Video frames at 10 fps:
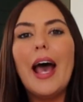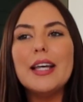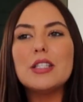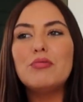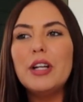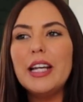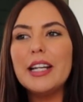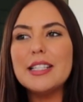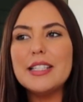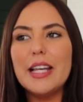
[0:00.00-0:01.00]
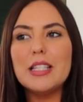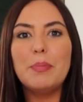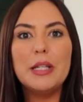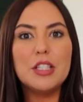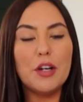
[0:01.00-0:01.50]
has really, in a sense,
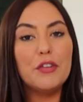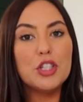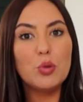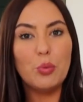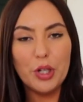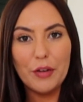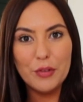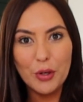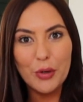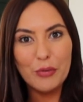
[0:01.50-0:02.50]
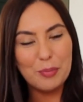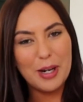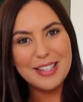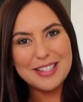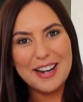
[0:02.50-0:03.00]
been different to what I've known for
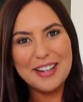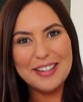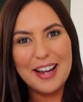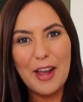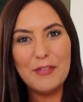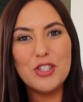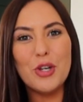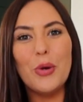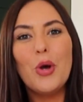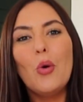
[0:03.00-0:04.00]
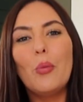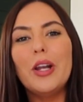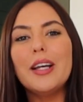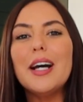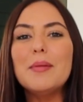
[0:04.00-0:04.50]
my entire life. So
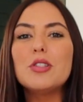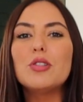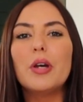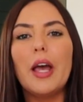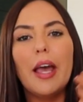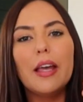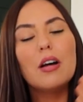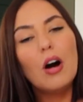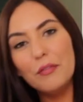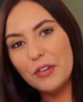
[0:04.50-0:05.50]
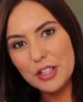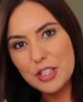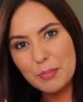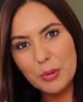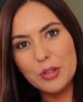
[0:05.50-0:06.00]
when it comes to a
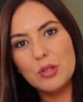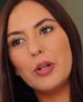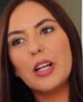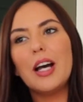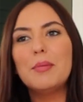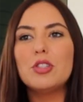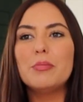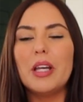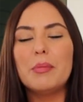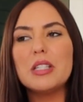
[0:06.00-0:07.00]
confidence boost, when it comes to making